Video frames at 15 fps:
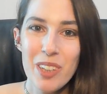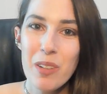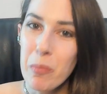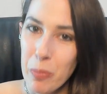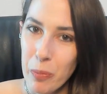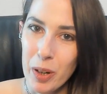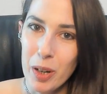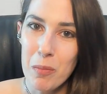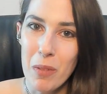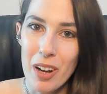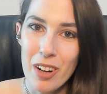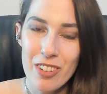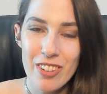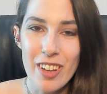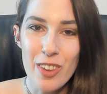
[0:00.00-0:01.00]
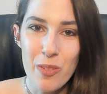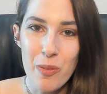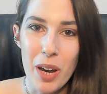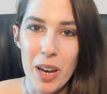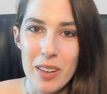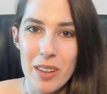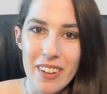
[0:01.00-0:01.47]
Pretty much that's why
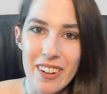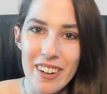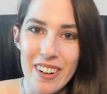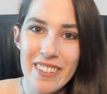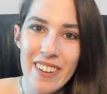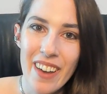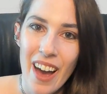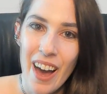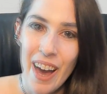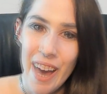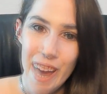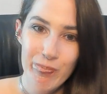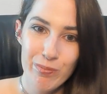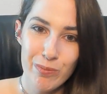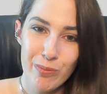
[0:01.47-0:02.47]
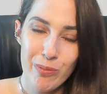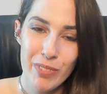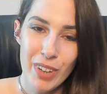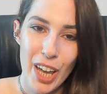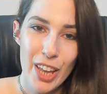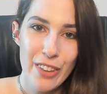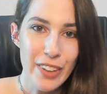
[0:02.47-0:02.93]
I did it.
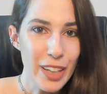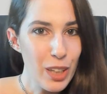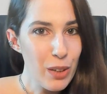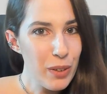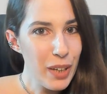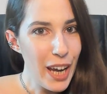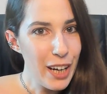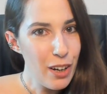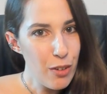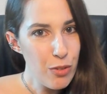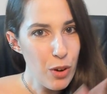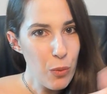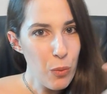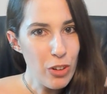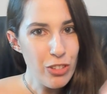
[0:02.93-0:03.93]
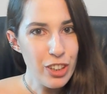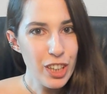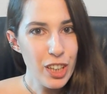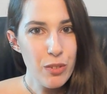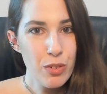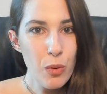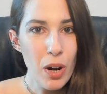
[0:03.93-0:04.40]
Thank you again for watching.
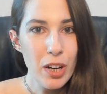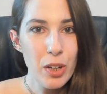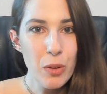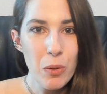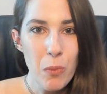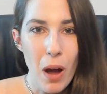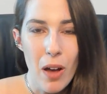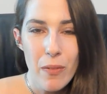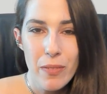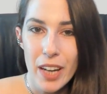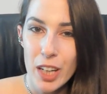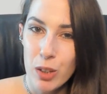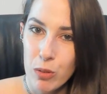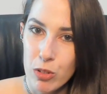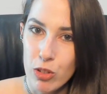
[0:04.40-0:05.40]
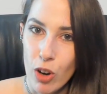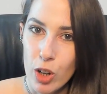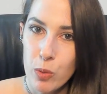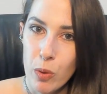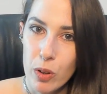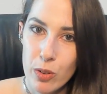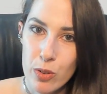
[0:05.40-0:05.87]
If you are new around and you enjoyed
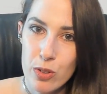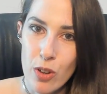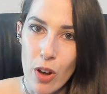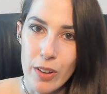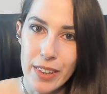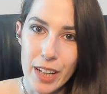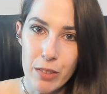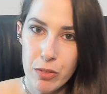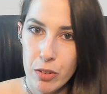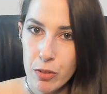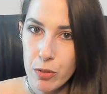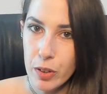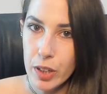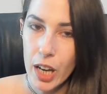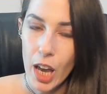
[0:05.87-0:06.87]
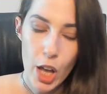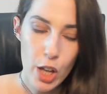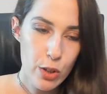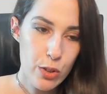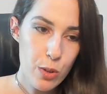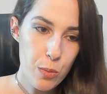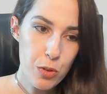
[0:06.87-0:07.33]
what you saw, then feel free
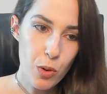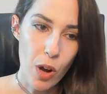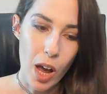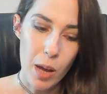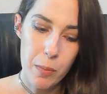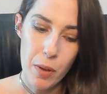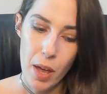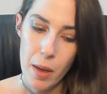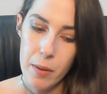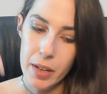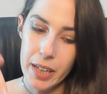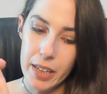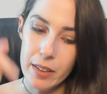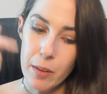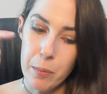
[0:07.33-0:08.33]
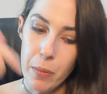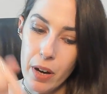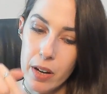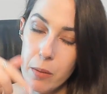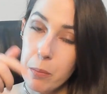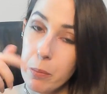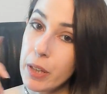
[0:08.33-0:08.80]
to subscribe in the
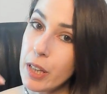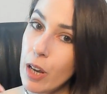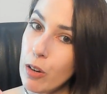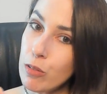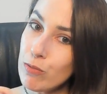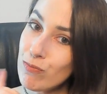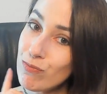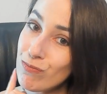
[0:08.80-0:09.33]
button below.